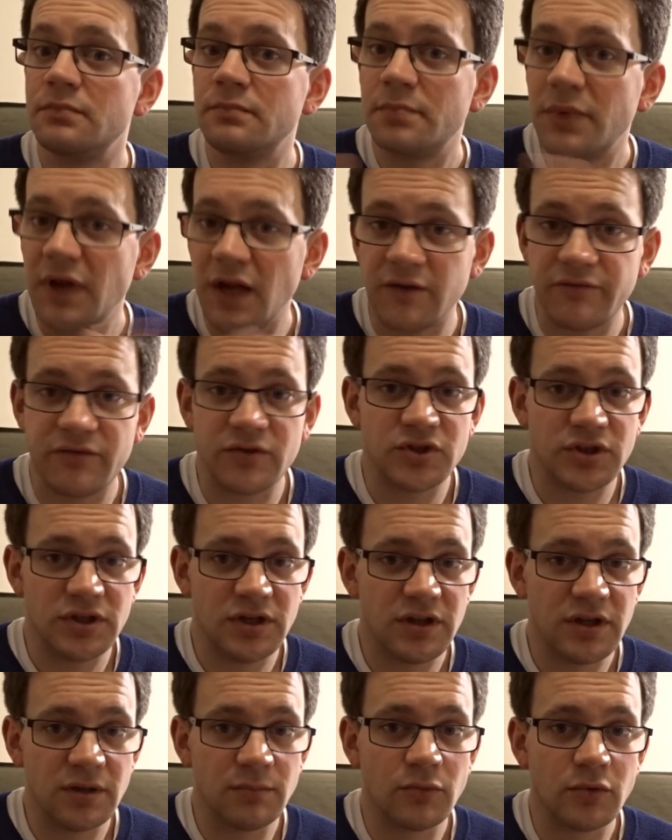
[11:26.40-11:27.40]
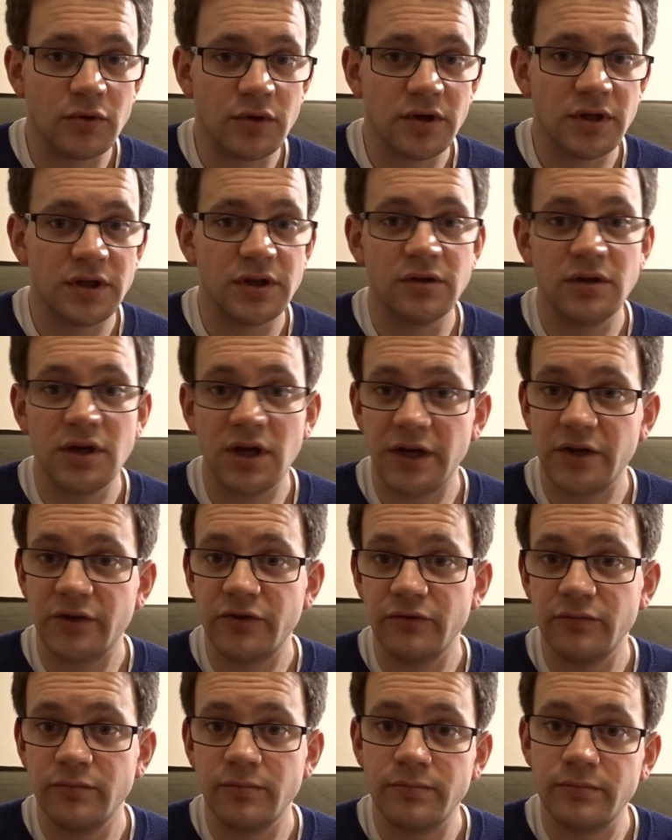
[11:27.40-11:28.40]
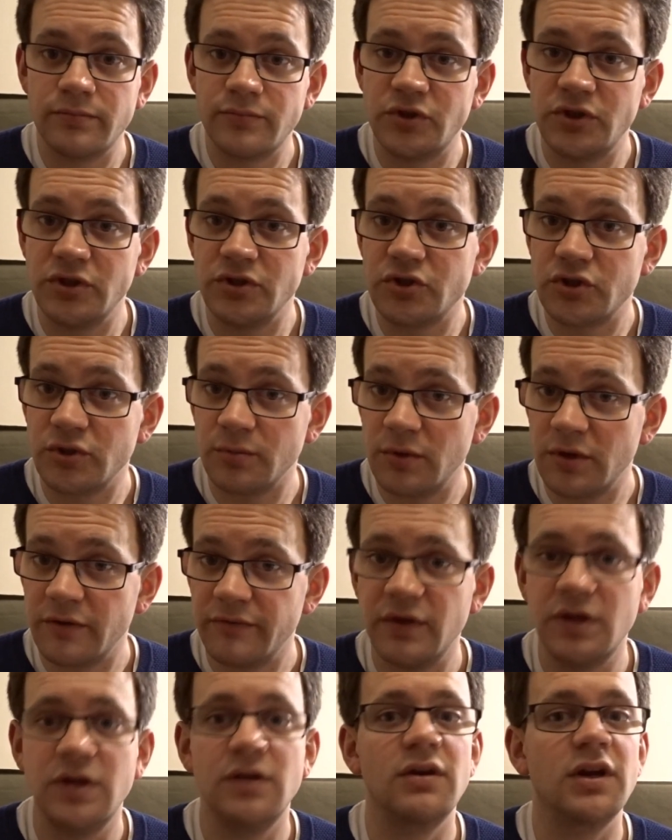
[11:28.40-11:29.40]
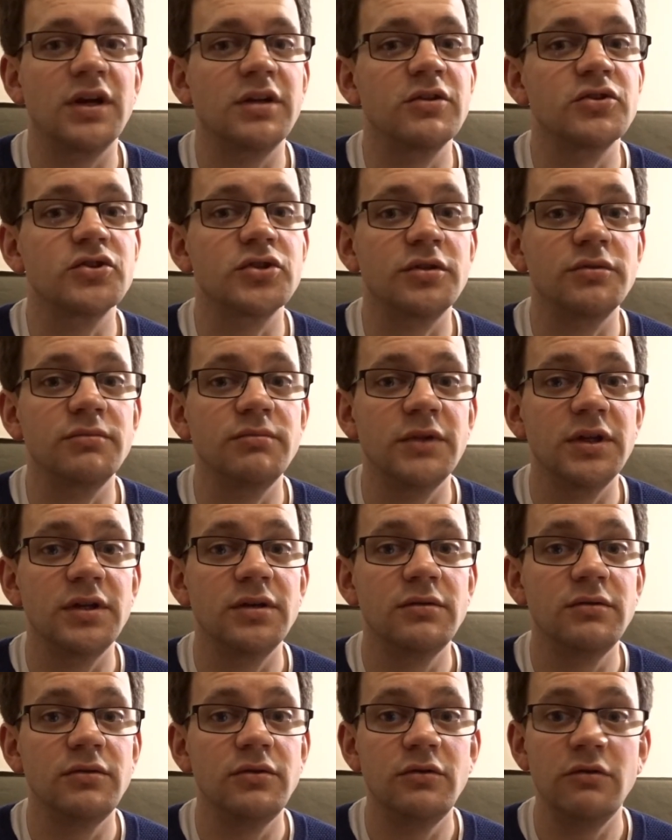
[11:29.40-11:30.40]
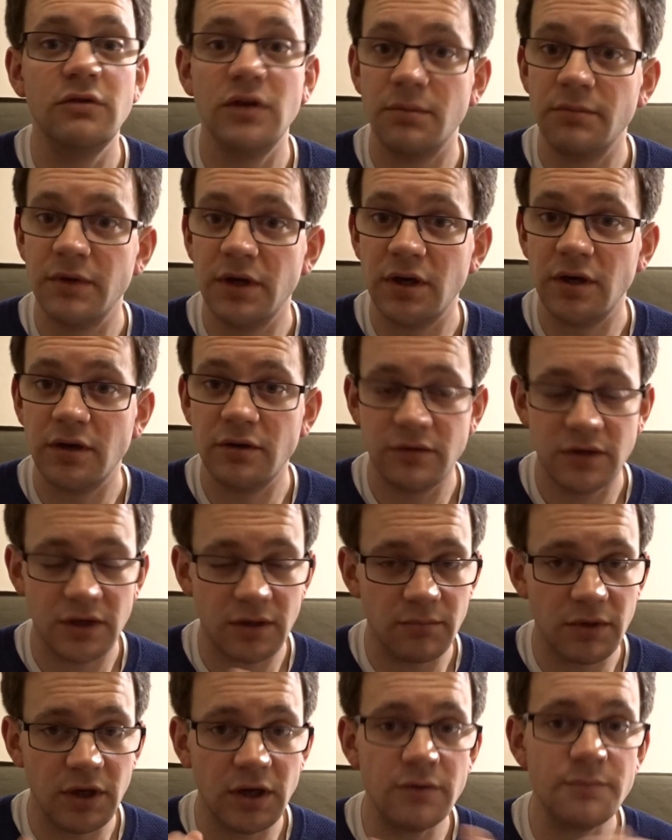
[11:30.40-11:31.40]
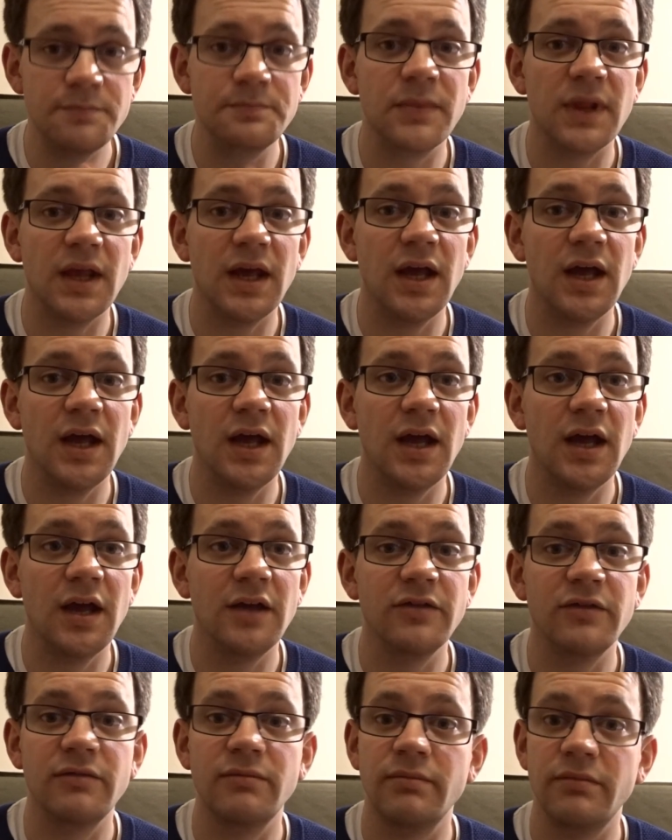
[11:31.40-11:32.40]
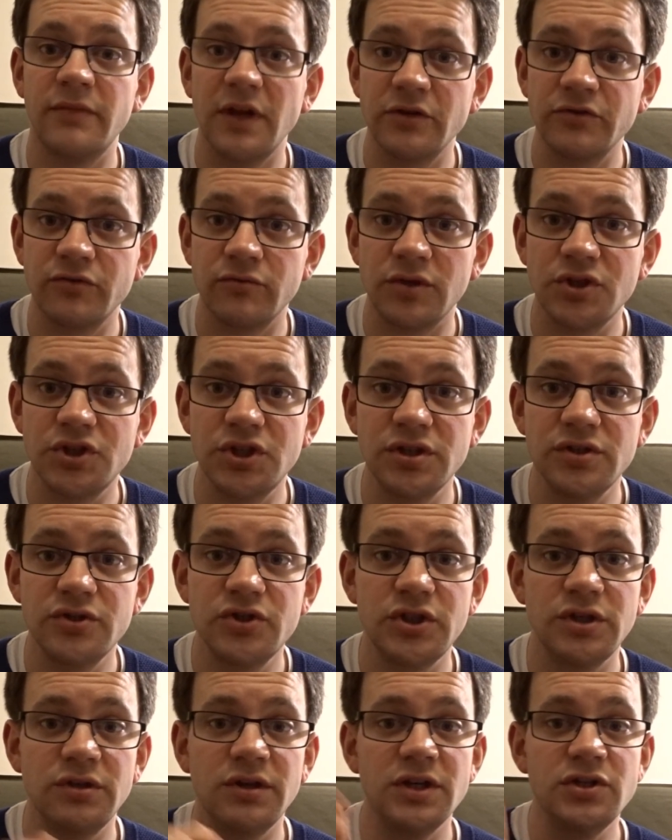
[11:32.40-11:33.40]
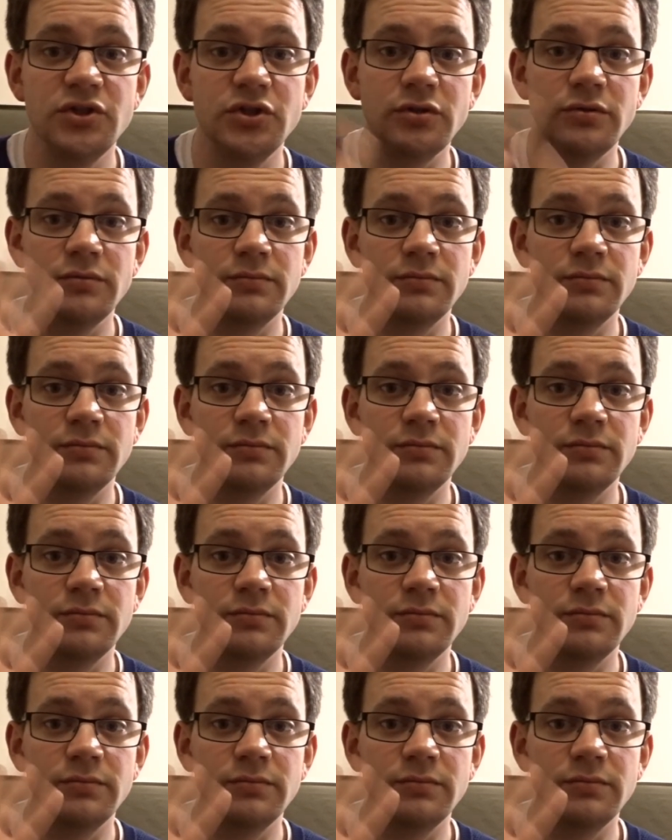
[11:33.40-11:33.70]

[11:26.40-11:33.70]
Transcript: But yeah, if there's anything more that you'd like to see a similar video like this one, then do let me know down below. And thanks for watching. See you again soon.